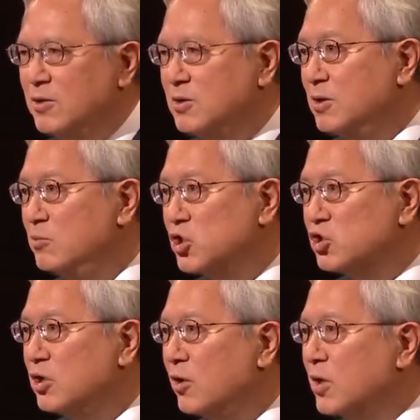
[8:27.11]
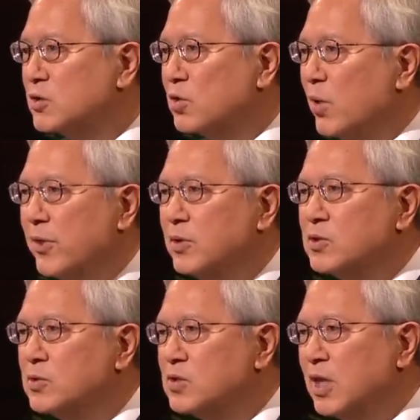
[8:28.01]
To missionaries or others
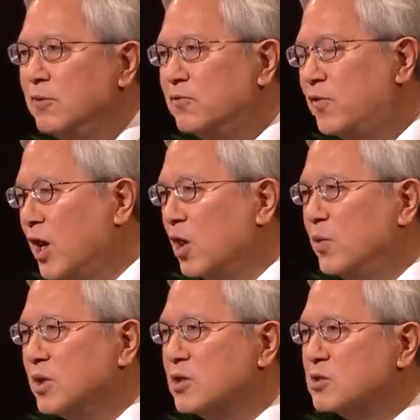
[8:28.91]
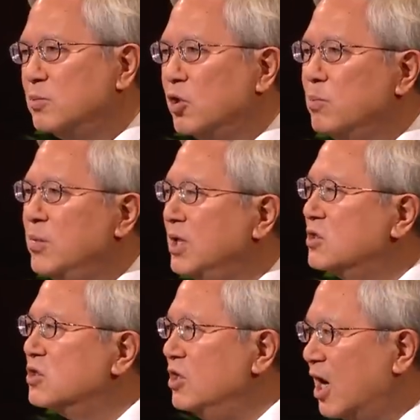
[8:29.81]
who say following the Spirit
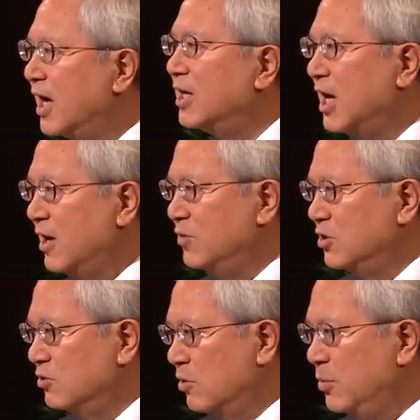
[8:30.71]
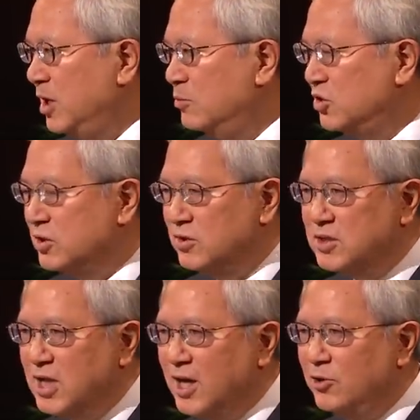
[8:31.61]
means not having to obey mission
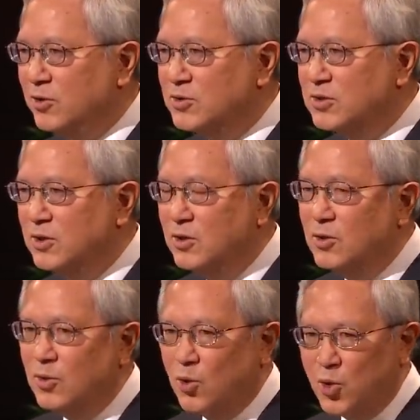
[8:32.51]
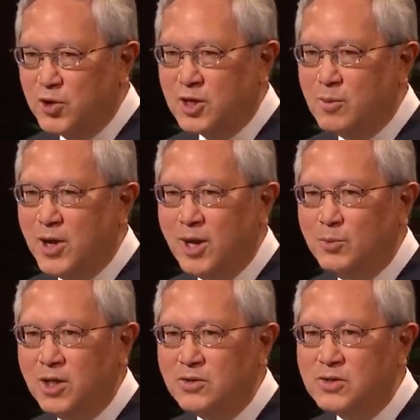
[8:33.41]
standards or the
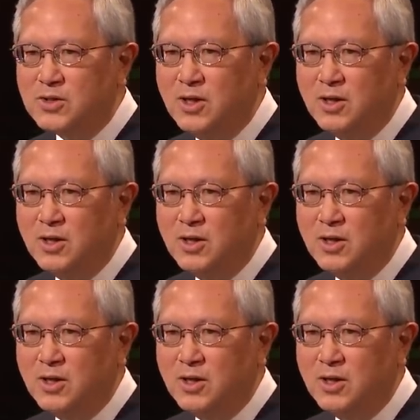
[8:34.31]
commandments,